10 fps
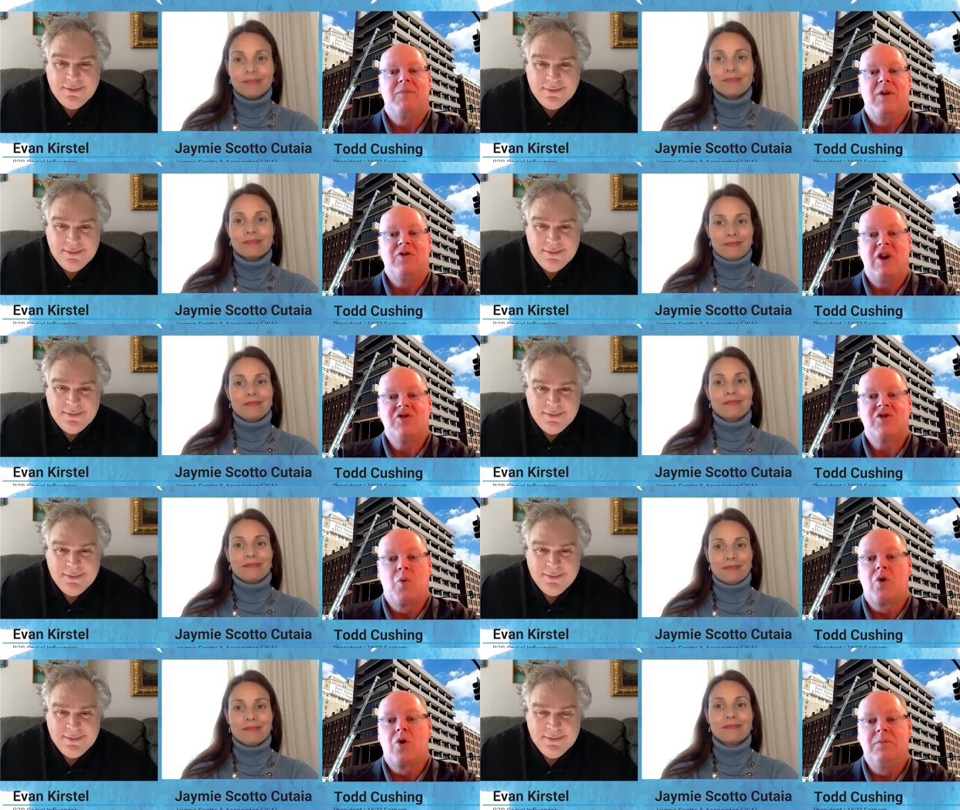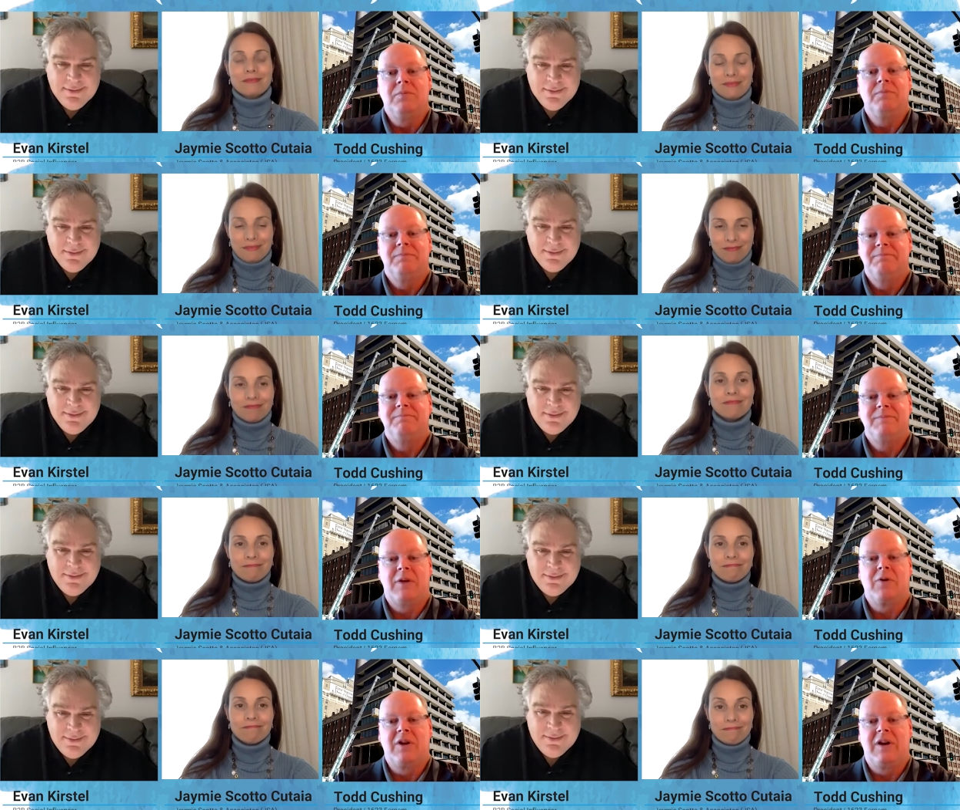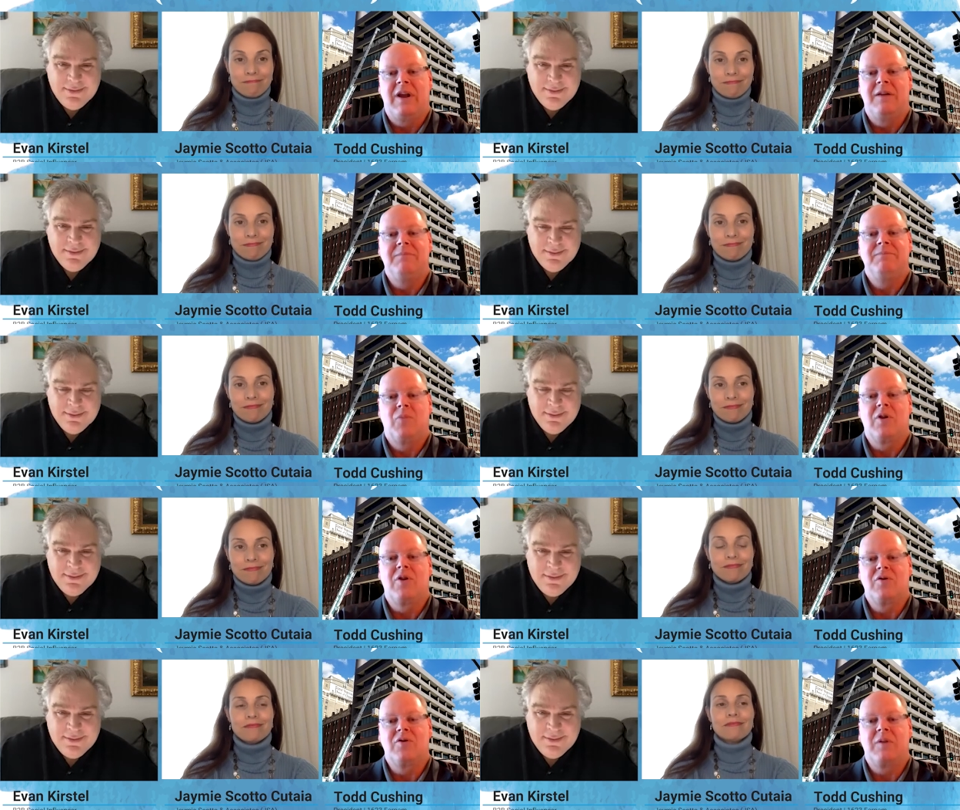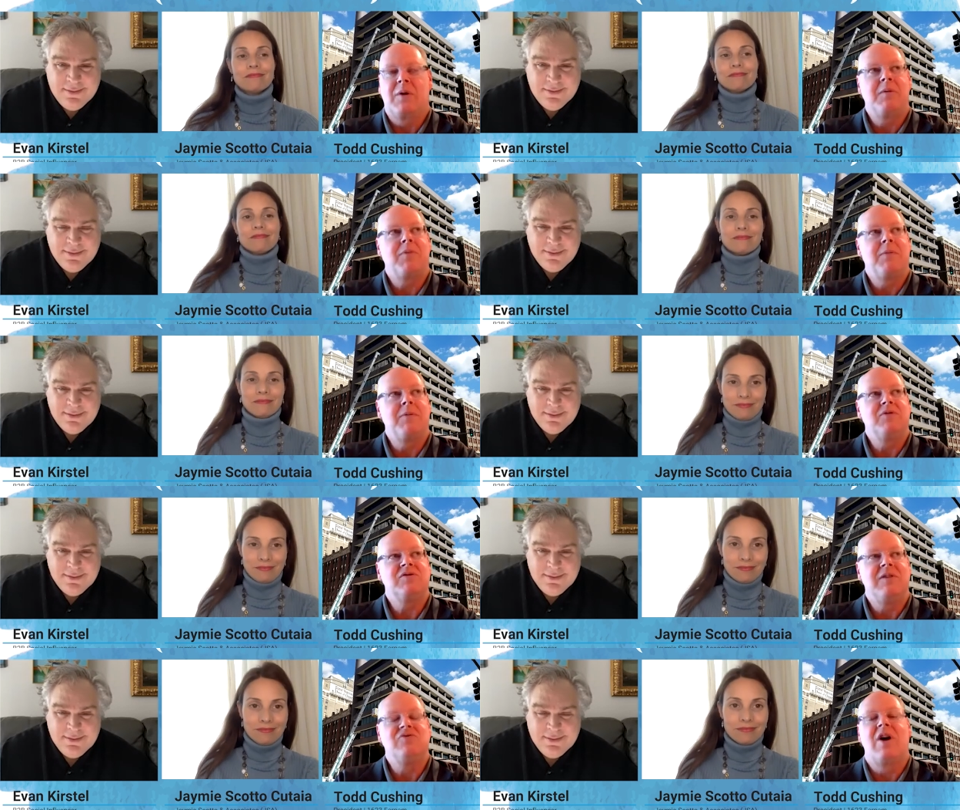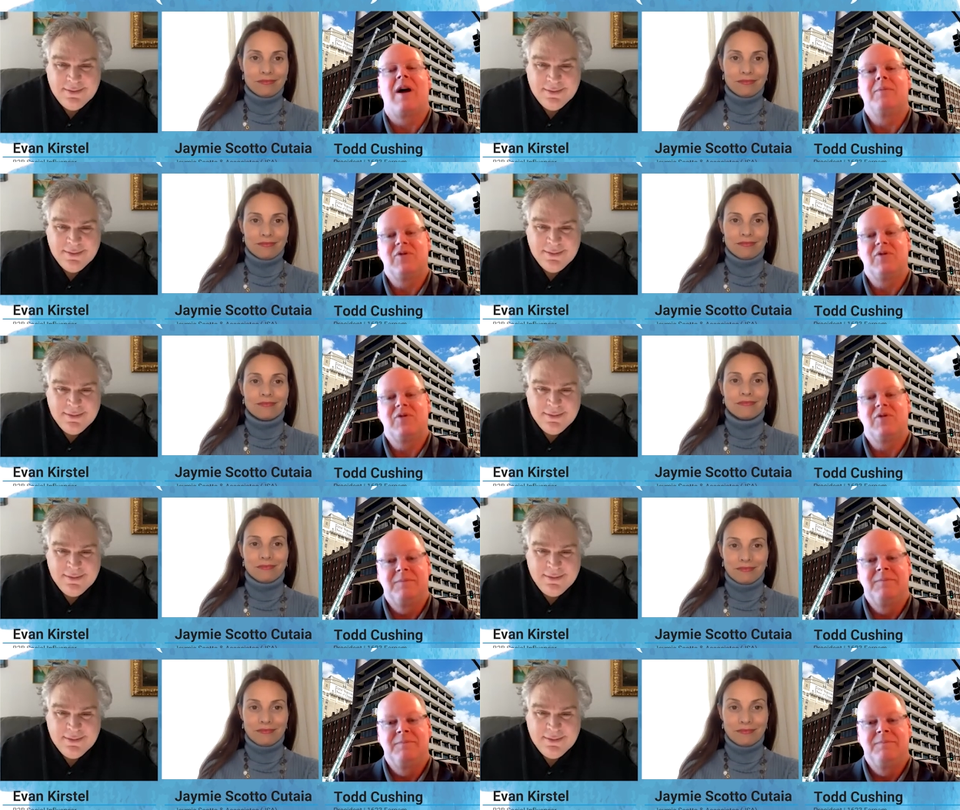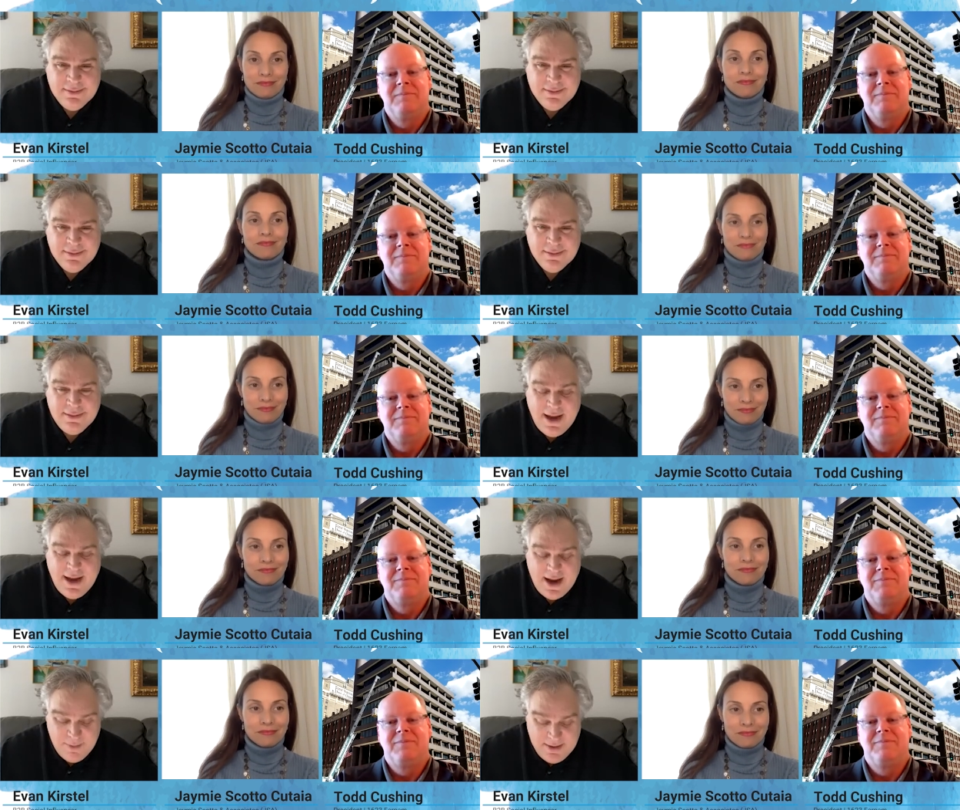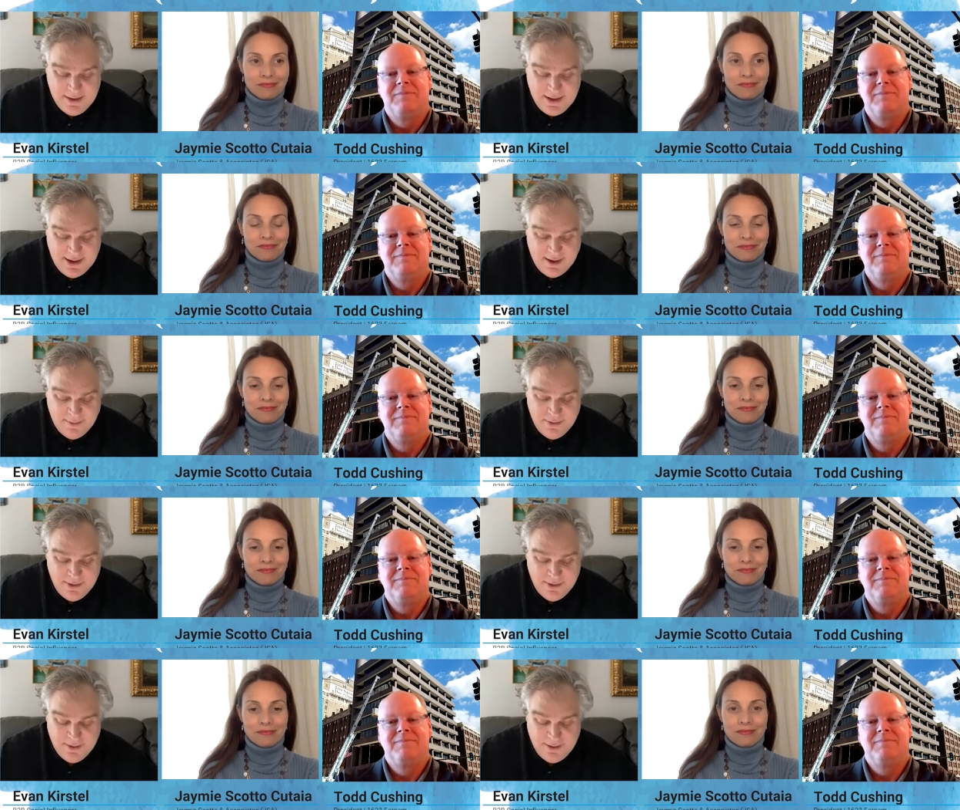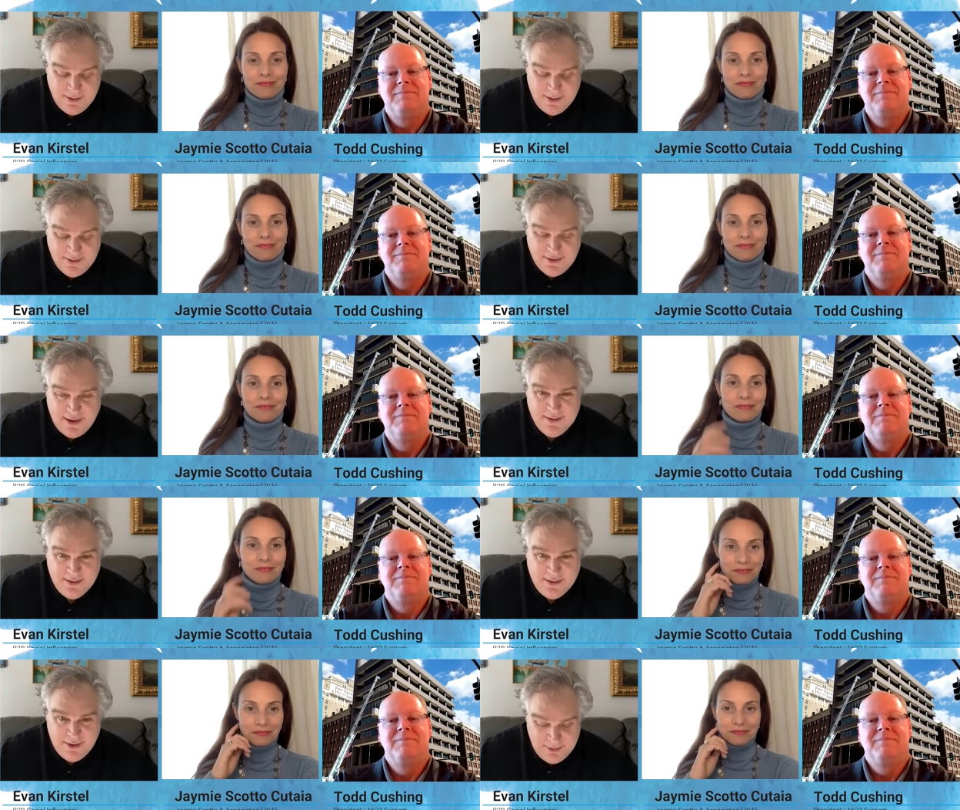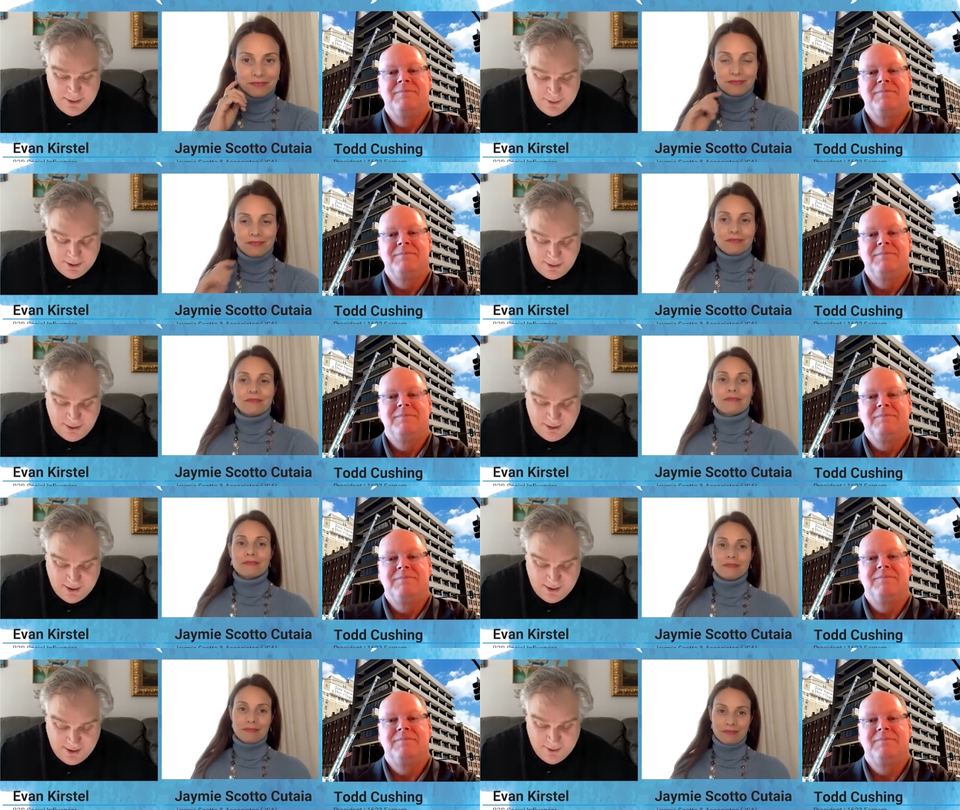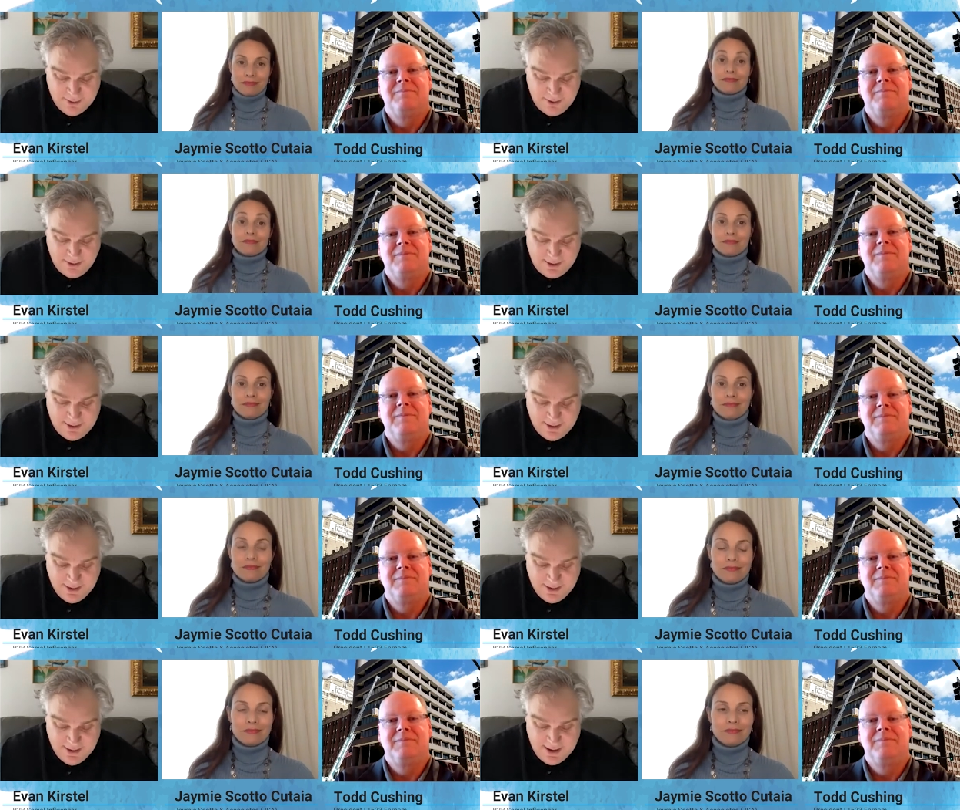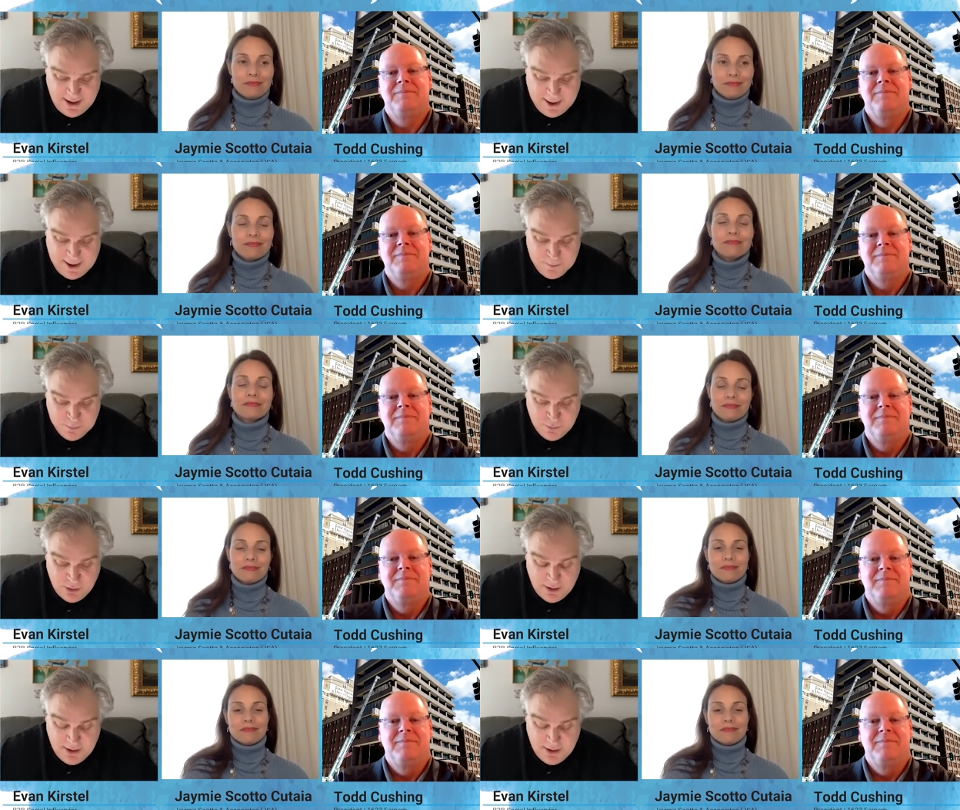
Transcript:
Speaker 1: they changed the world. They really did. One of those, probably probably Steve Jobs.
Speaker 2: Yeah, I mean the uh, the, the insights alone would be worth uh, worth it. Um,